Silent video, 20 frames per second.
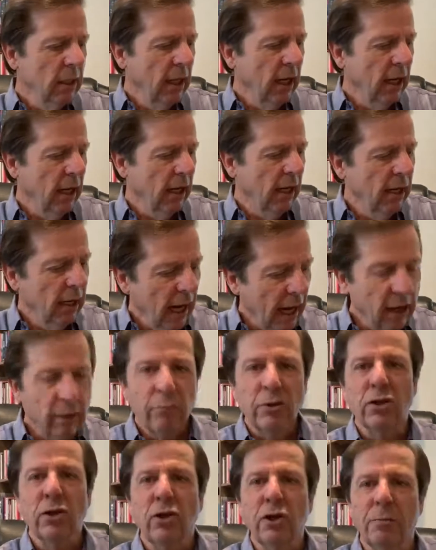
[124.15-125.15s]
Uh, I'm
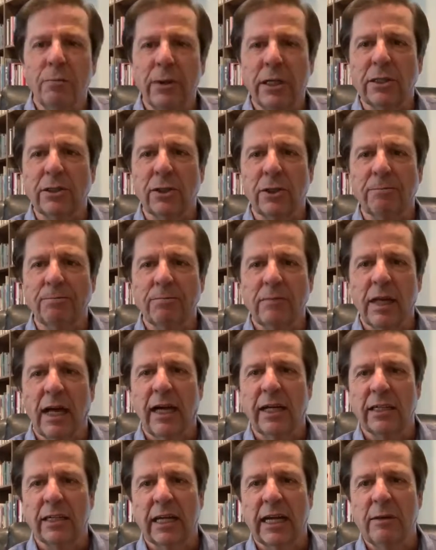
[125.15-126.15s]
going to show you a picture.
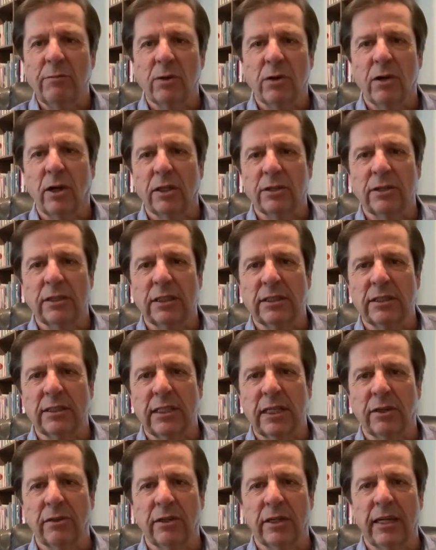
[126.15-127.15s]
I came across this
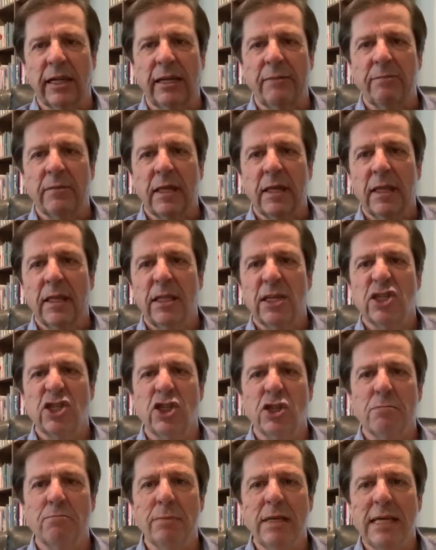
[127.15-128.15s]
the other day. This
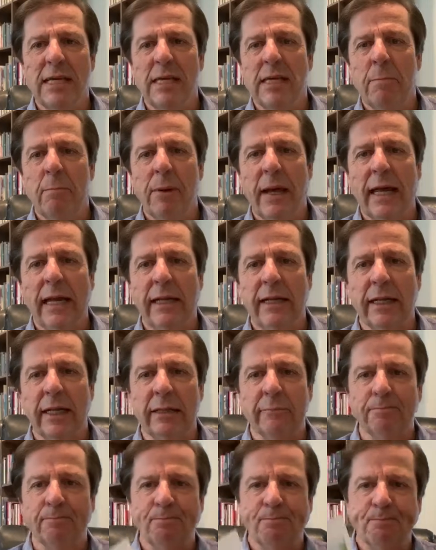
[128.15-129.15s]
is me
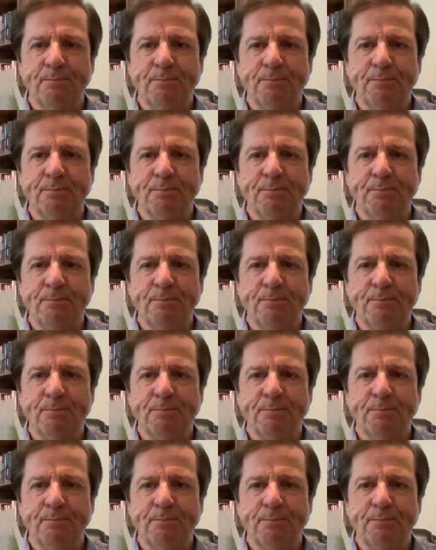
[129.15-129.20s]
painting.